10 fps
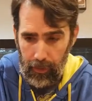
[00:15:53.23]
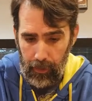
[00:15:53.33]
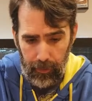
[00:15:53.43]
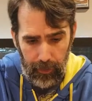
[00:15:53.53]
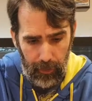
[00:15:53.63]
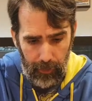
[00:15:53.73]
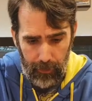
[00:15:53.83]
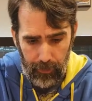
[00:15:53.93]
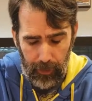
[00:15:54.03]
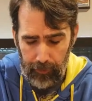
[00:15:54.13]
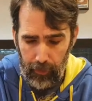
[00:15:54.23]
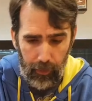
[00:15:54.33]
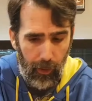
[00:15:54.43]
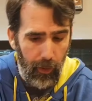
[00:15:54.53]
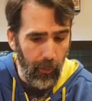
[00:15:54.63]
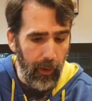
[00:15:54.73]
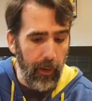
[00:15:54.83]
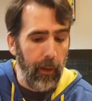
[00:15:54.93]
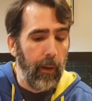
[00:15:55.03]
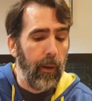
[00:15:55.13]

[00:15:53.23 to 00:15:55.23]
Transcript: I forgot the other card already,